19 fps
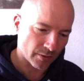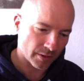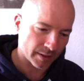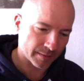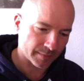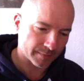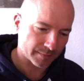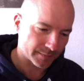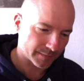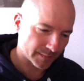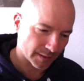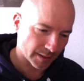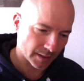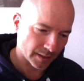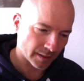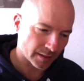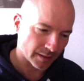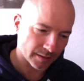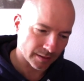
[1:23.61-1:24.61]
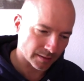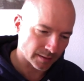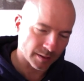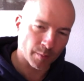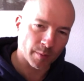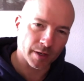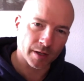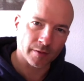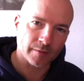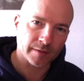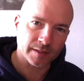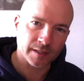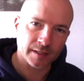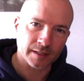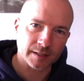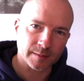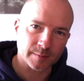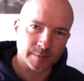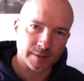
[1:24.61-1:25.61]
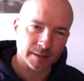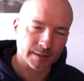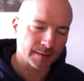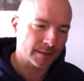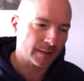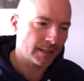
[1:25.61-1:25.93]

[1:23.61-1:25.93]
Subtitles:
right, and someone overtakes me